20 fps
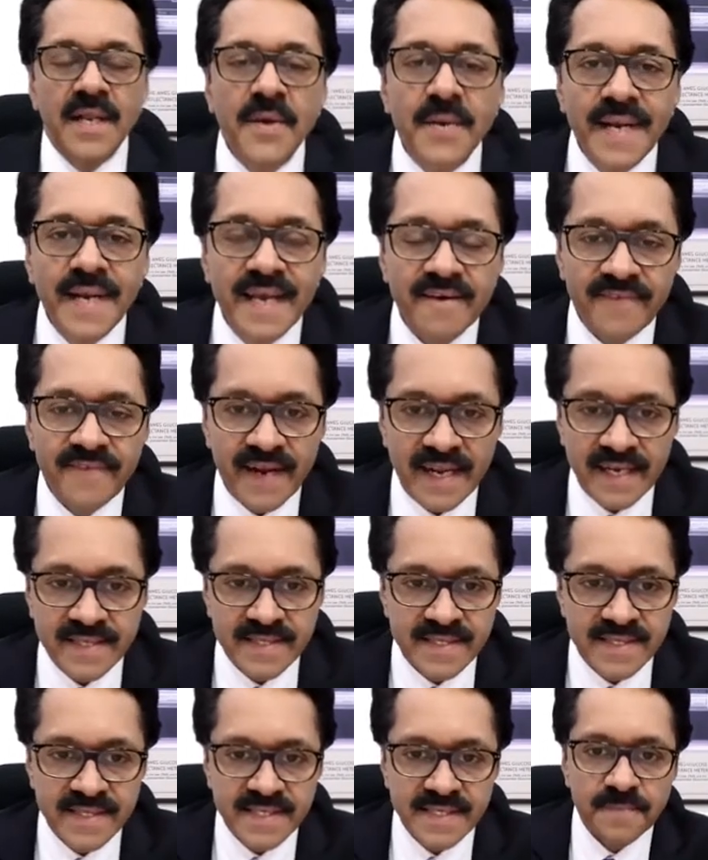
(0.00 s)
Hello, dear
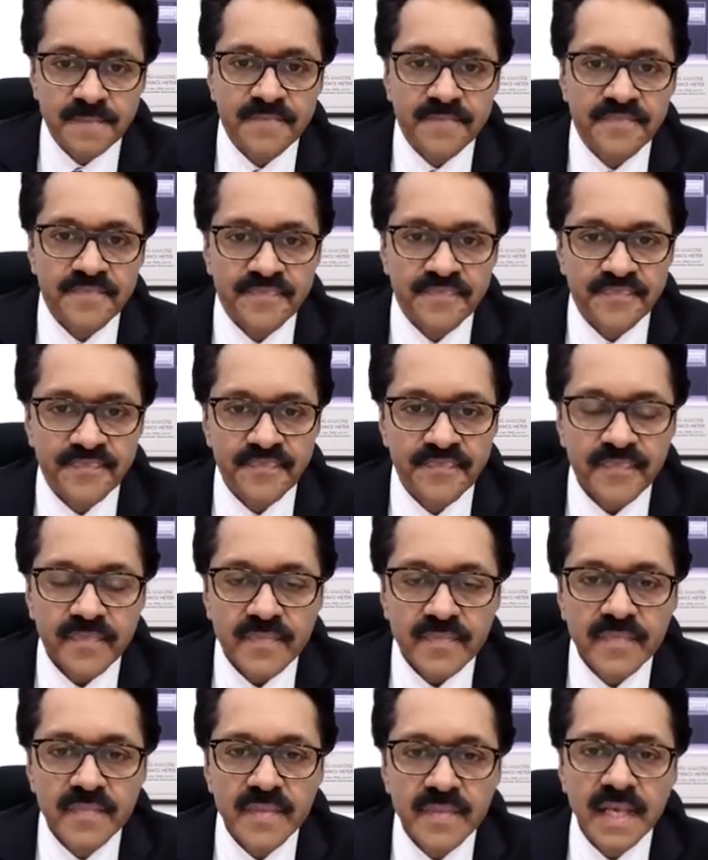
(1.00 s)
friends.
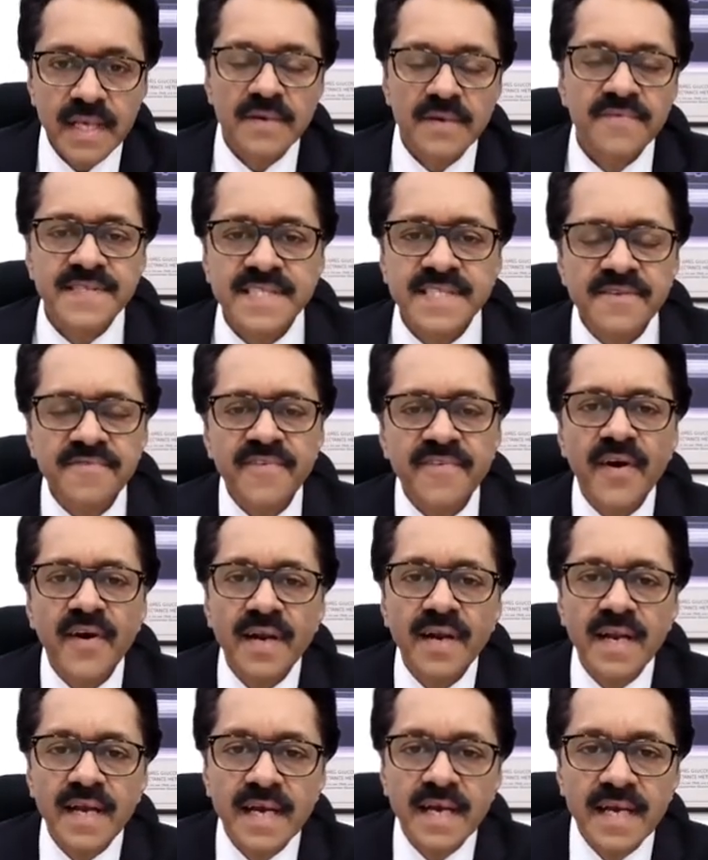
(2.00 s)
First of
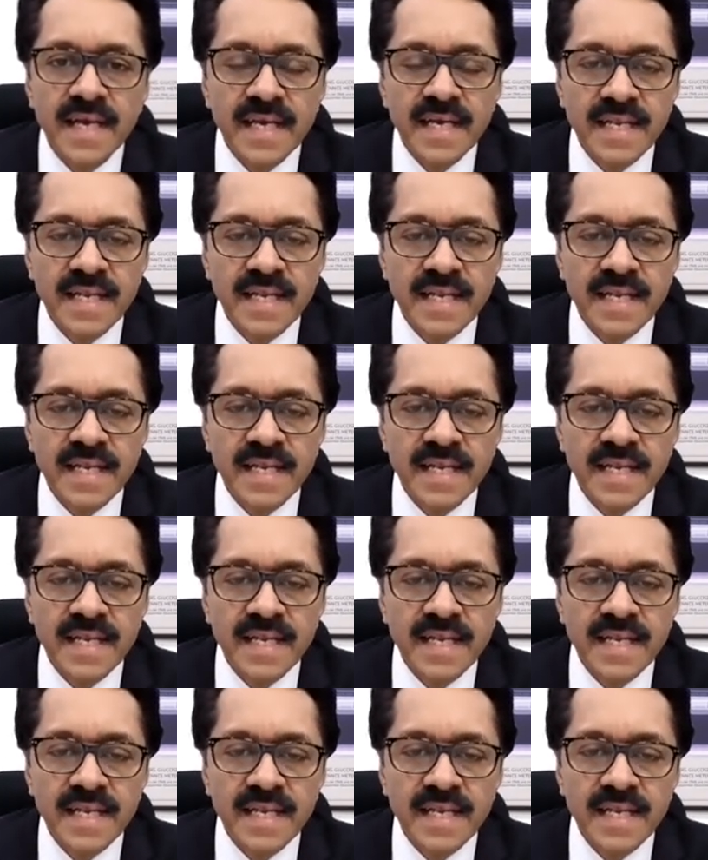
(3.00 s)
all,